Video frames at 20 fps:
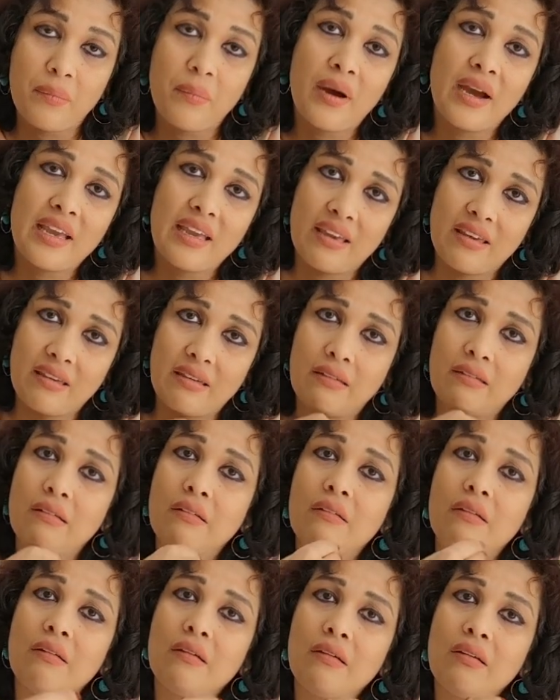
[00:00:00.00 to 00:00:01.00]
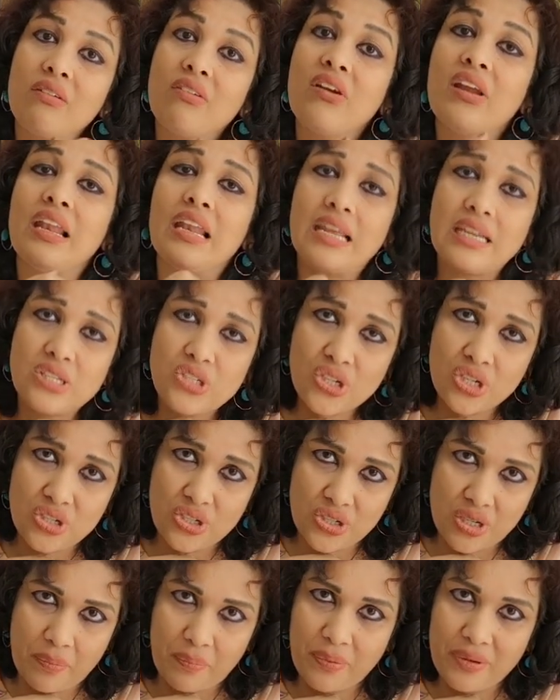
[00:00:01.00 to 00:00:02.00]
my
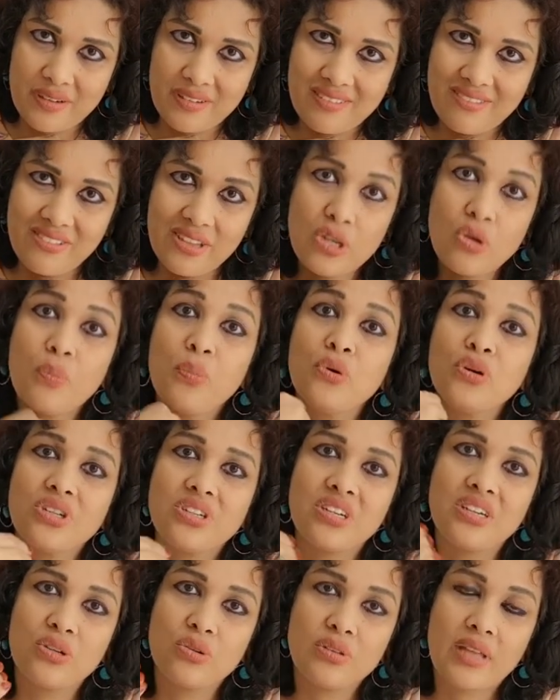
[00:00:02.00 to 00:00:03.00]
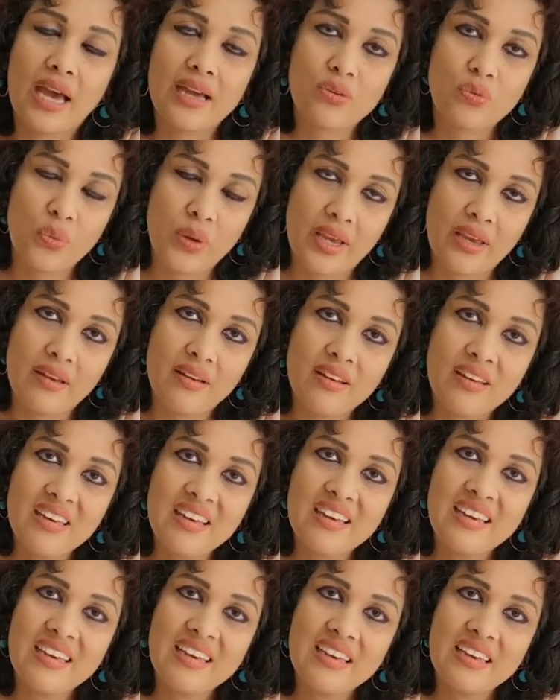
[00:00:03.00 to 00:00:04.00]
relationship. When you put it into that way,
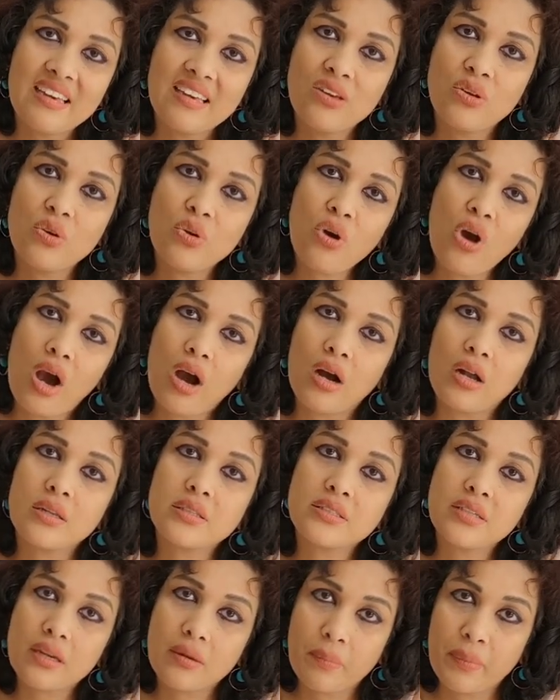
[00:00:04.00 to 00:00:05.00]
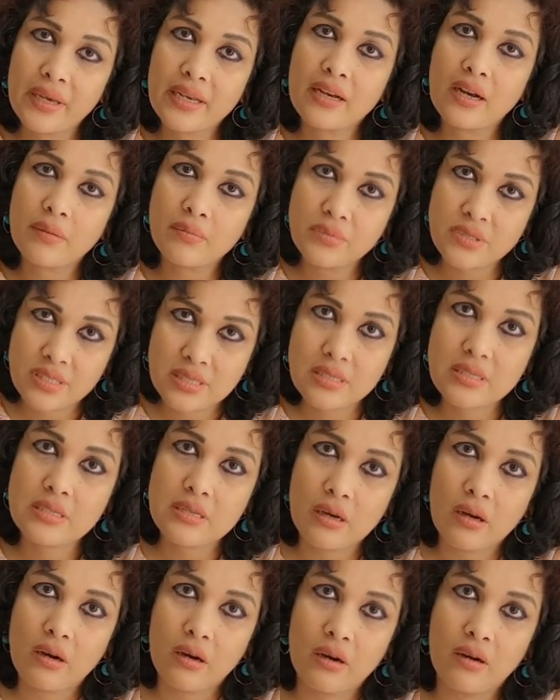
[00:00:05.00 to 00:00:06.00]
you know, altar
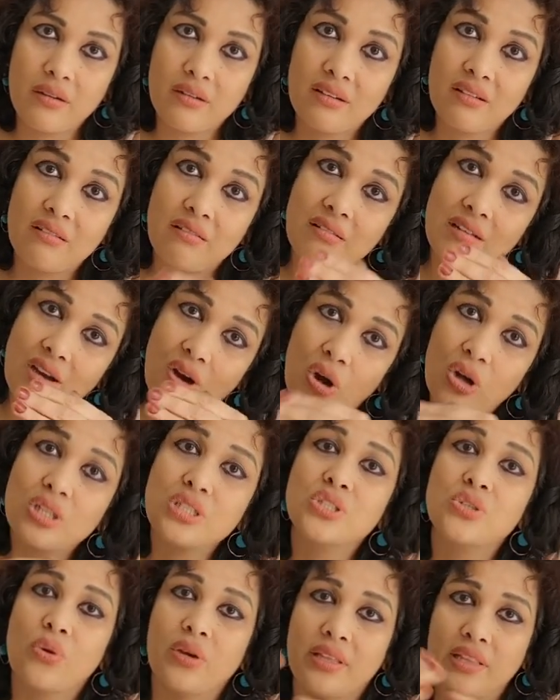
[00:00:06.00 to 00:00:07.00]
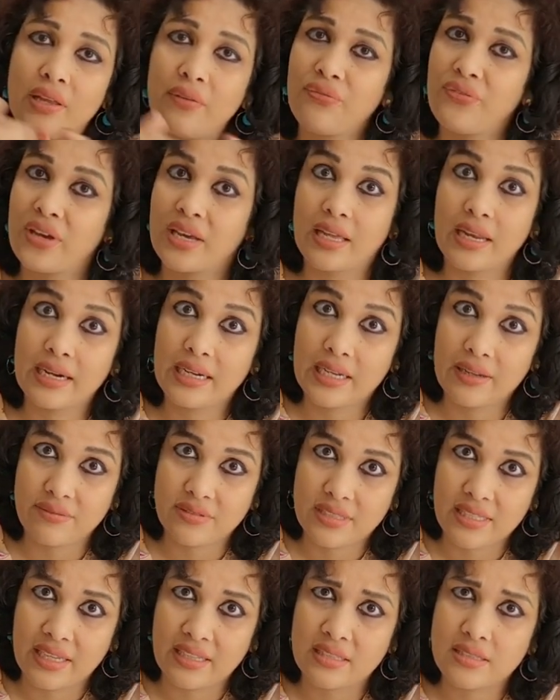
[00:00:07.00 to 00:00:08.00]
becomes also in the
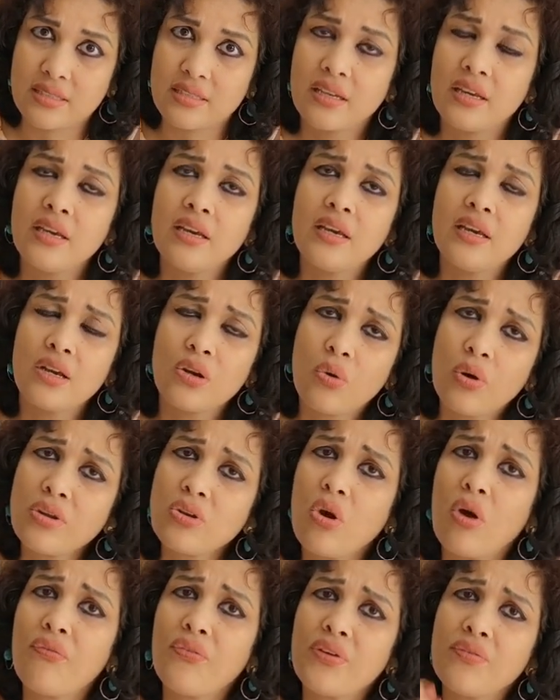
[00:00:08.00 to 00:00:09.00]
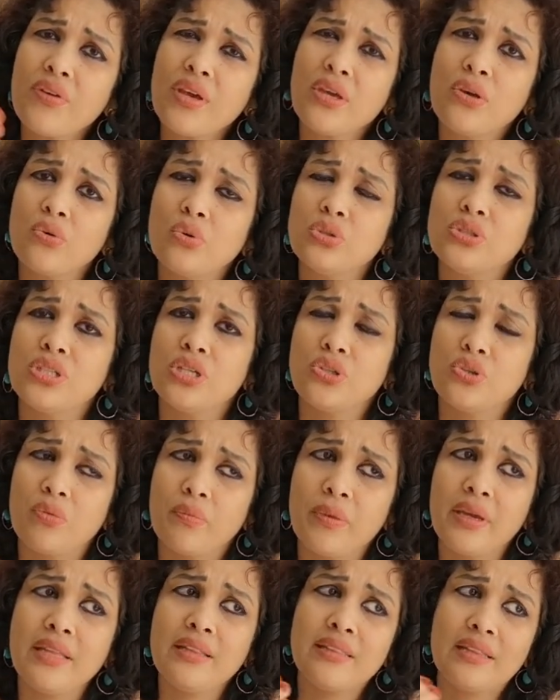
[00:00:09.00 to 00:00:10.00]
figurative sense. Quite often we use it
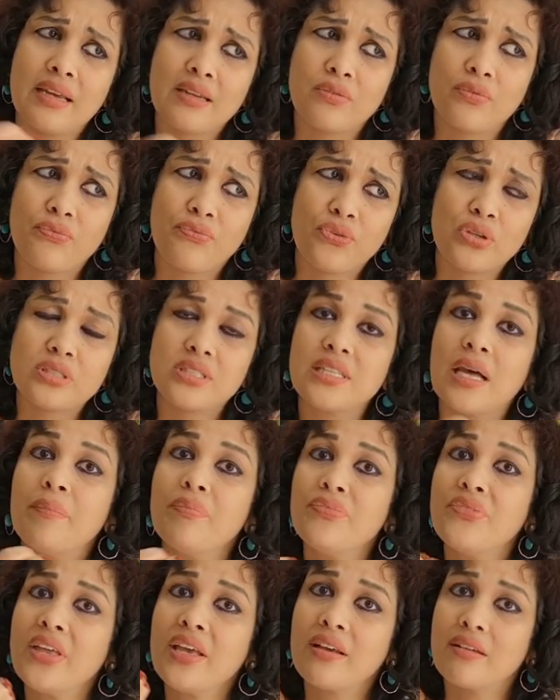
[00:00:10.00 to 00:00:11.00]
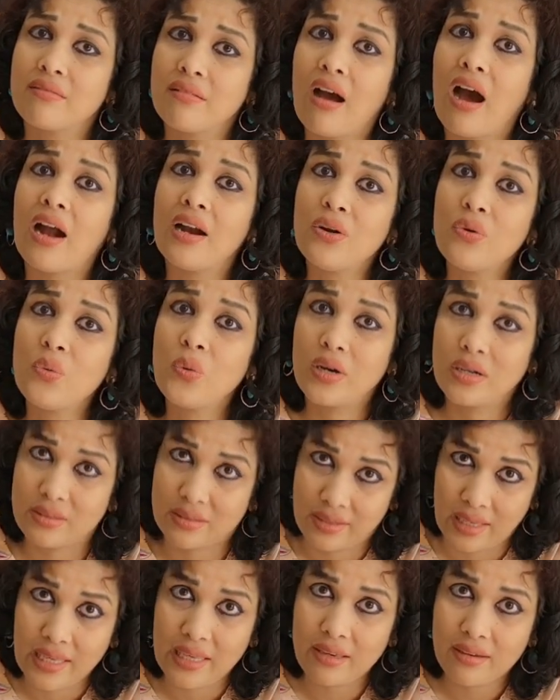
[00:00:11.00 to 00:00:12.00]
to mean that for something
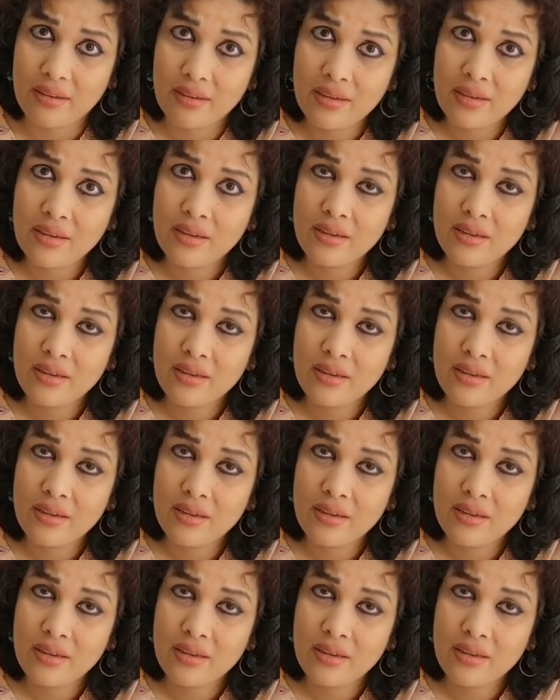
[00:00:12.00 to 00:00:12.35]
unworthy,